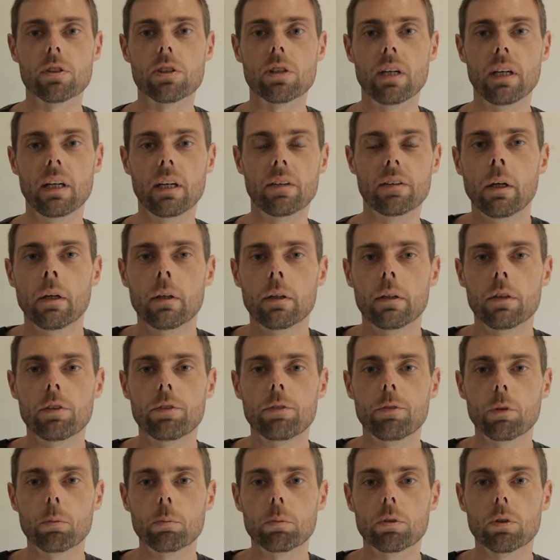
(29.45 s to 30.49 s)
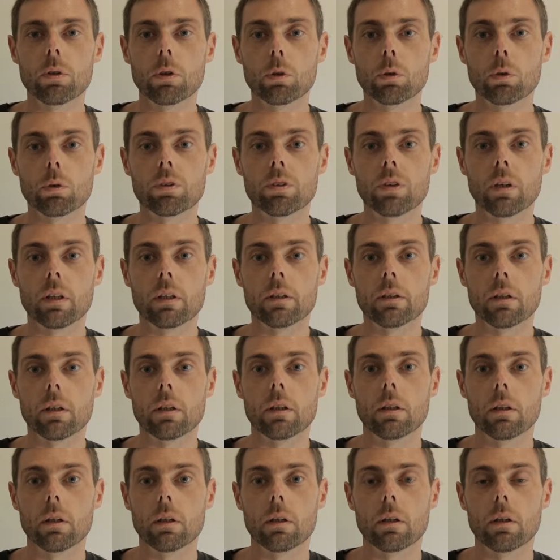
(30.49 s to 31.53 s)
seen it, this film sort of looks at
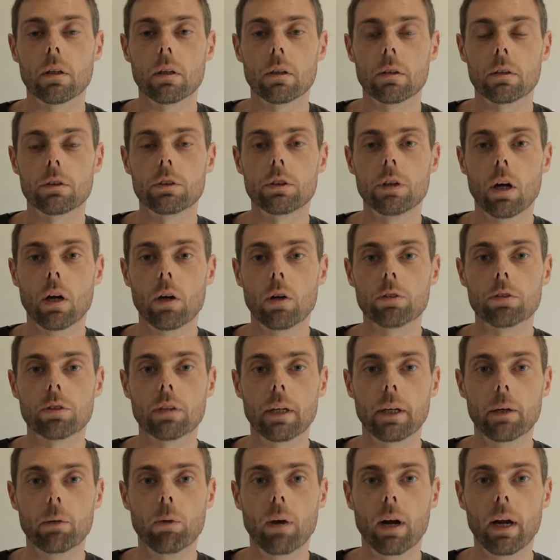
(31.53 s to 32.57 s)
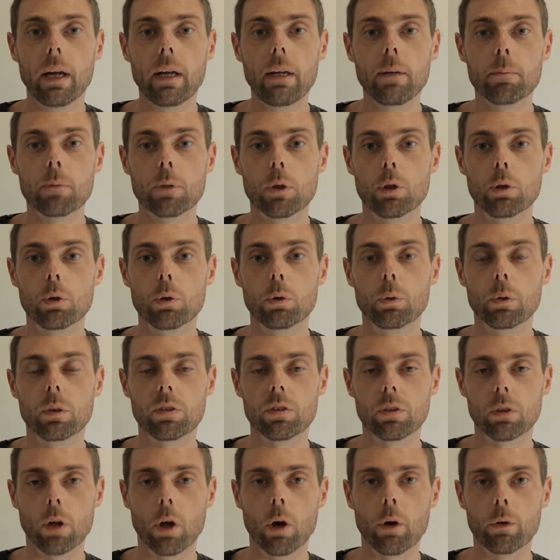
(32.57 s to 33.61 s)
Charles Lee Ray, who is
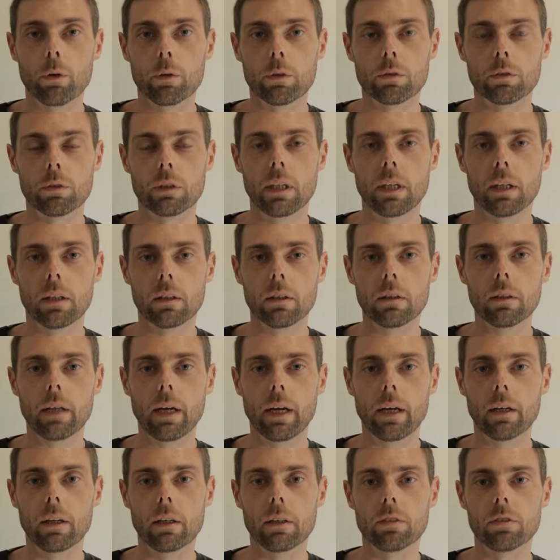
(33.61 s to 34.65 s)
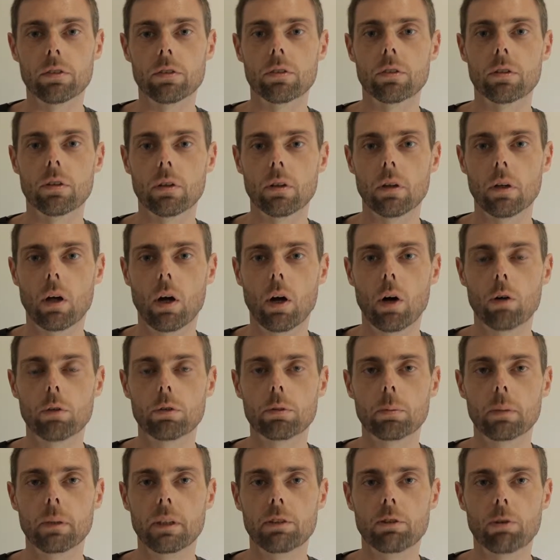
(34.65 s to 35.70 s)
a known killer and is
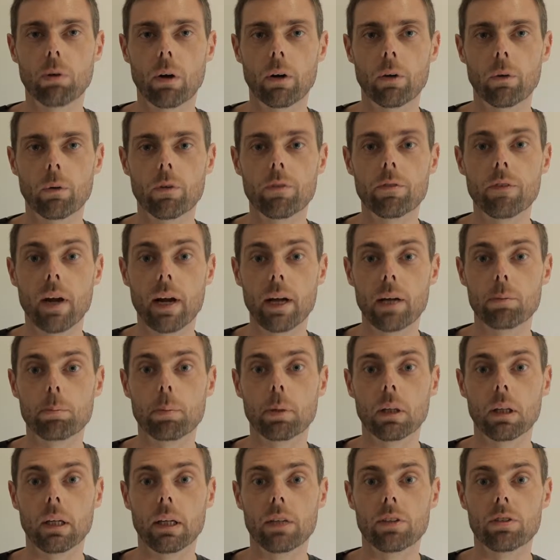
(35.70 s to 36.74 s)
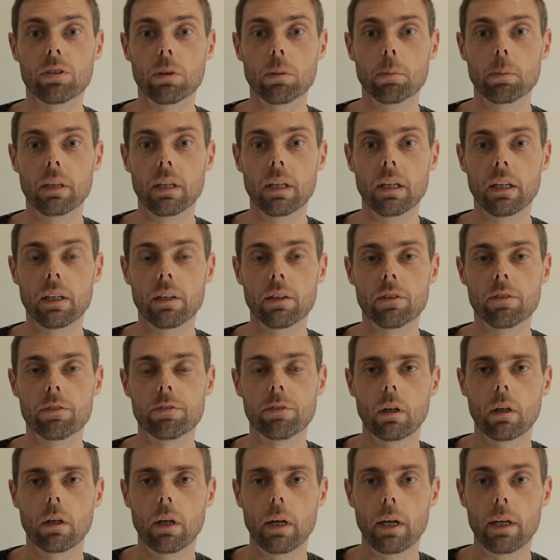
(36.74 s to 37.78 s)
ultimately trying to evade police at the beginning of the
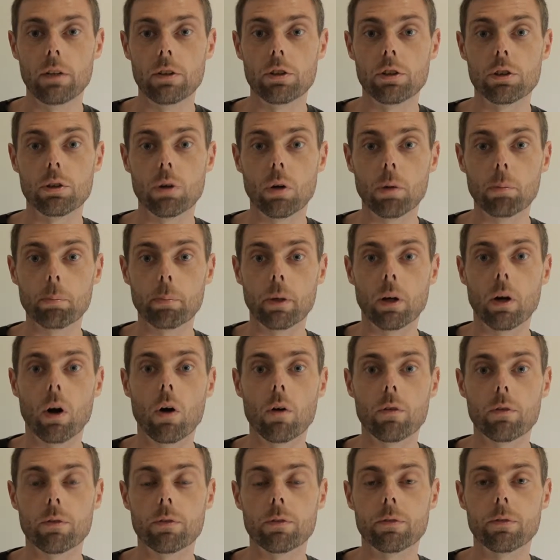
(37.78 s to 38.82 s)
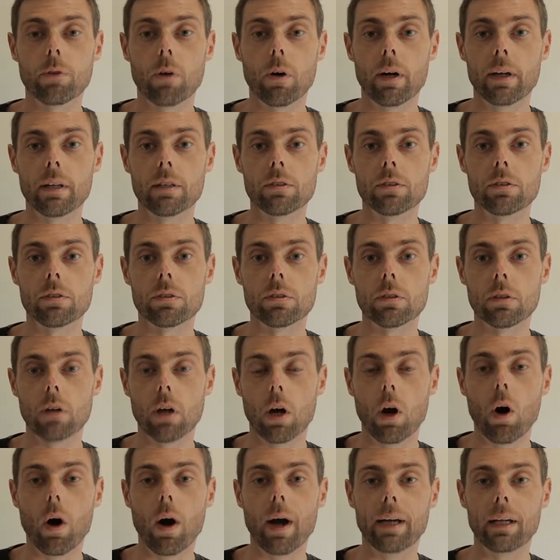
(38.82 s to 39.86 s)
film. He's shot but finds a
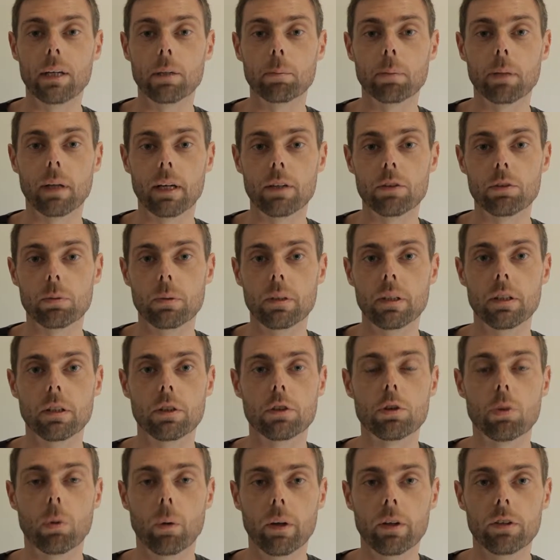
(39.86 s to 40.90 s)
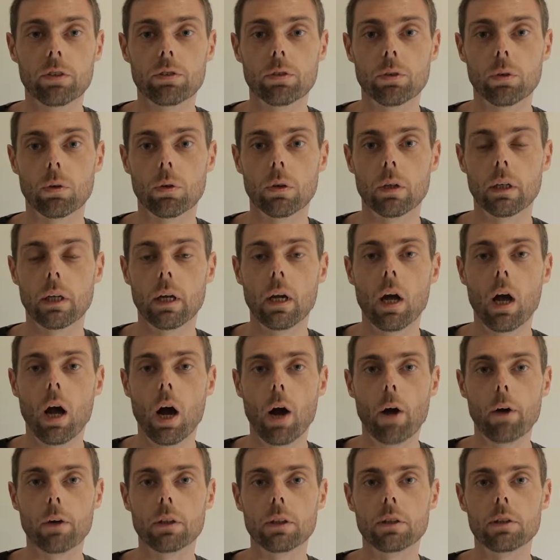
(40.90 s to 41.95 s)
hiding place within a toy store,
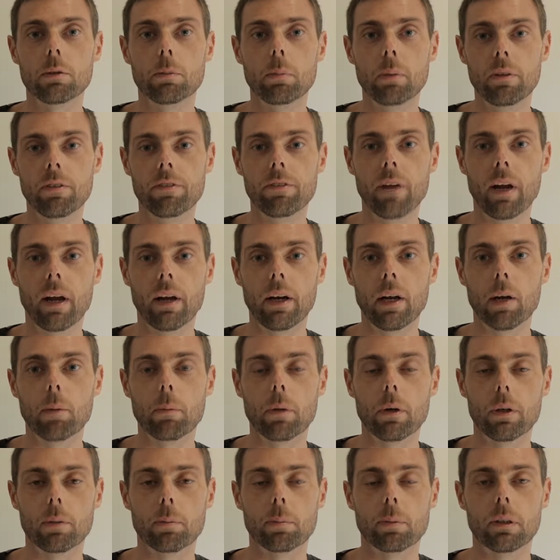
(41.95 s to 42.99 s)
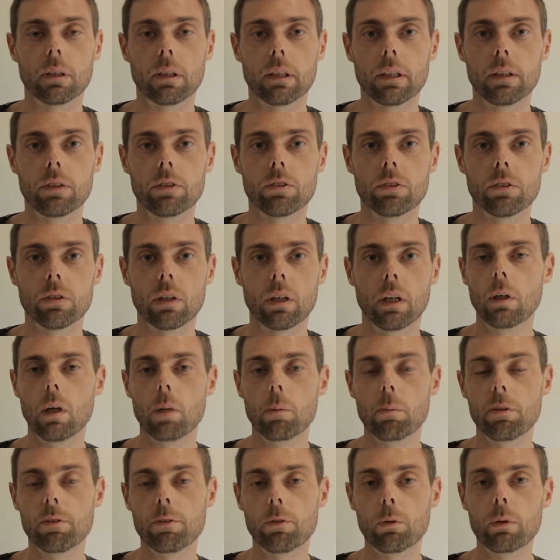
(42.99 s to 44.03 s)
only to be found out by the police.
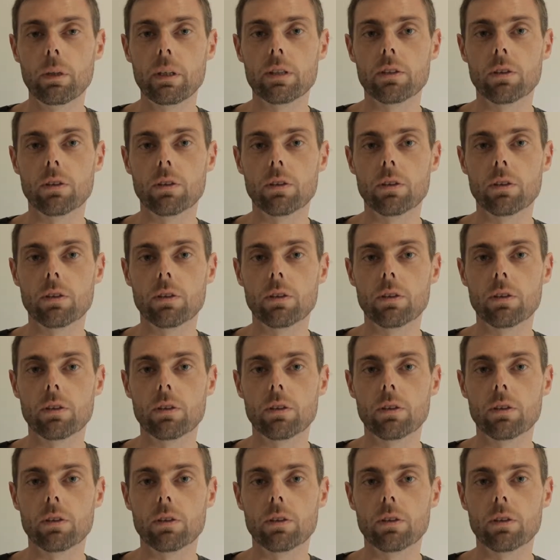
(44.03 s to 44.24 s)
Before he